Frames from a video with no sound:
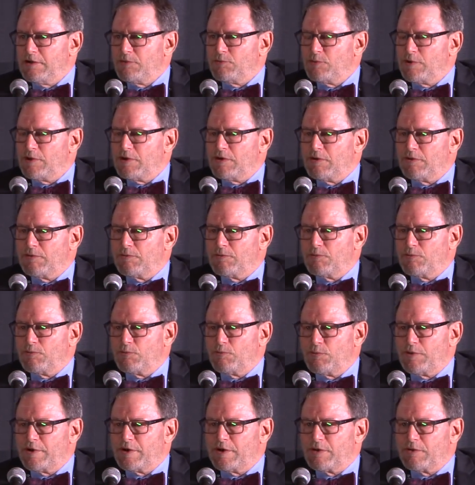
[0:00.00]
where
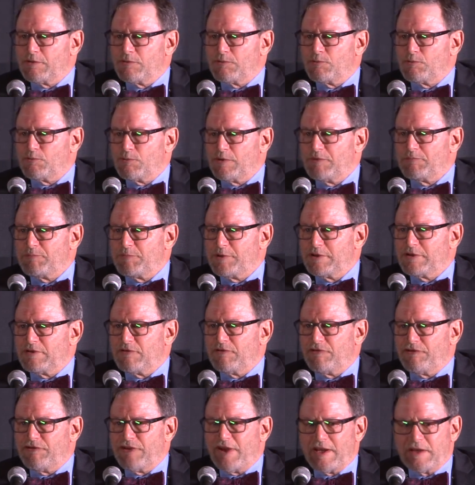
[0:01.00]
we've been
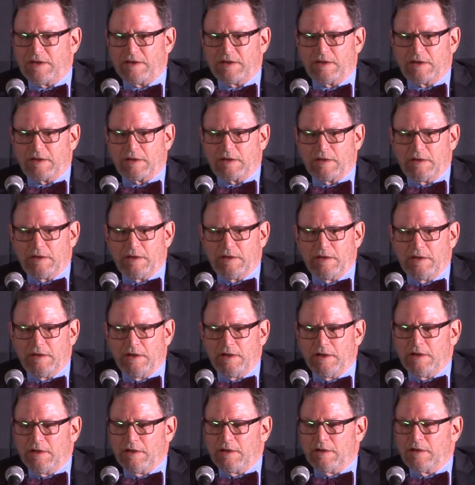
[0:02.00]
defending
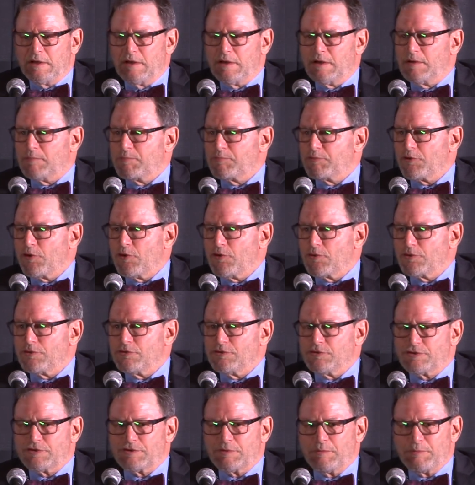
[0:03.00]

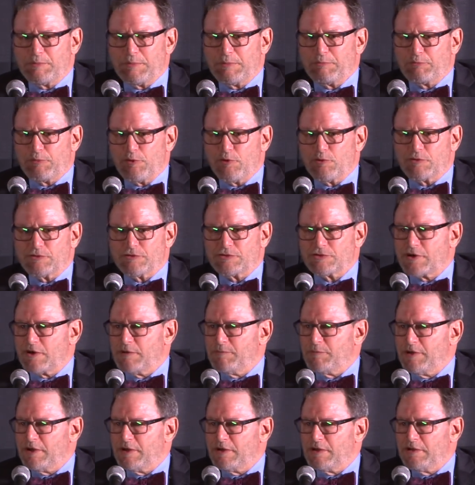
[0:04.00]
brokers, and brokers
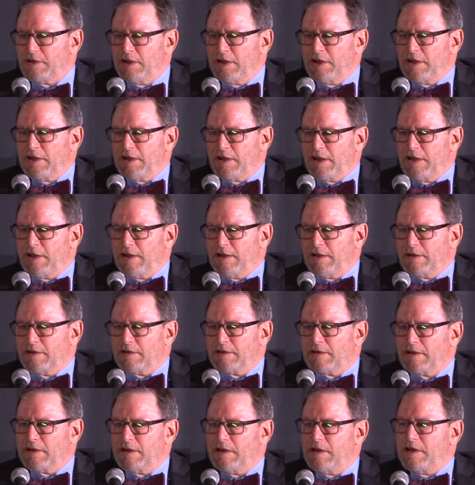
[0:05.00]
come in
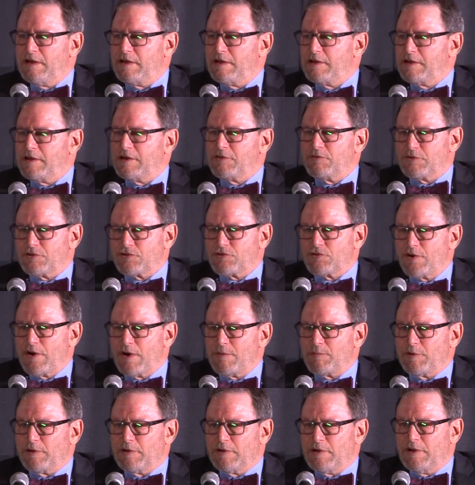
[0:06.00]
and they're in
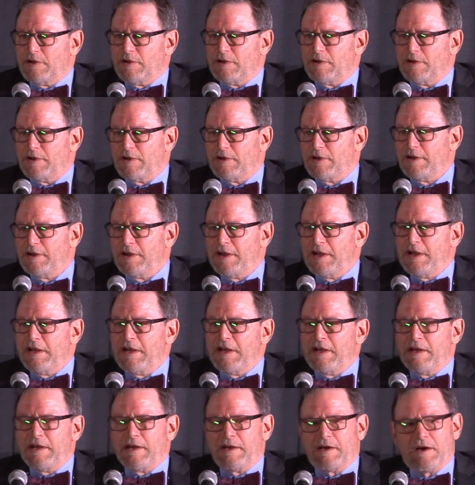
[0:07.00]
trouble.
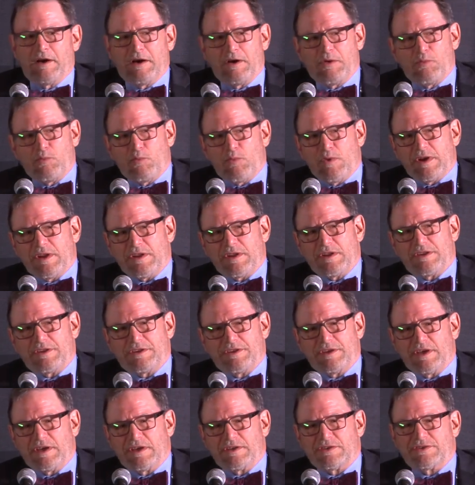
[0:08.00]
One of the
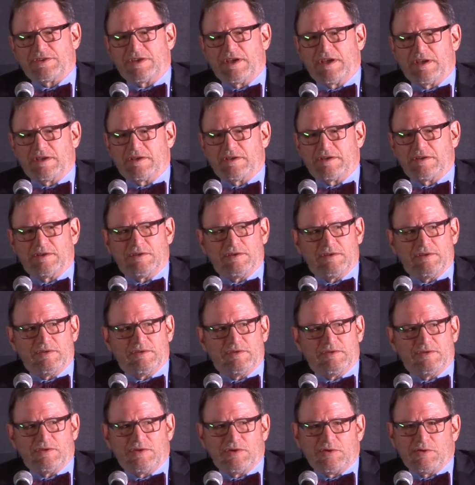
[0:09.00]
things that
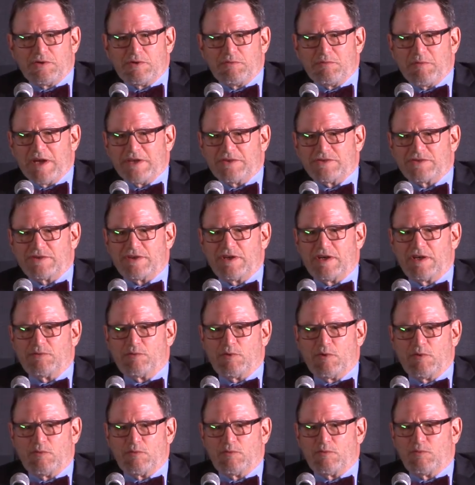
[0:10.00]
you might say,
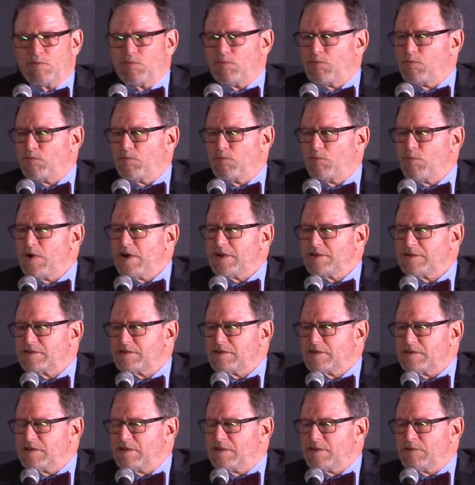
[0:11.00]
well,
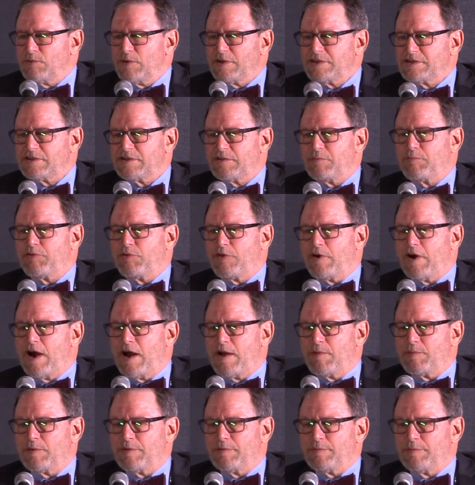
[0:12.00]
what's the
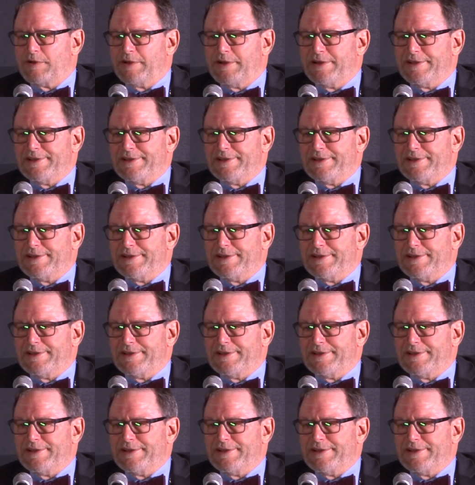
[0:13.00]
problem?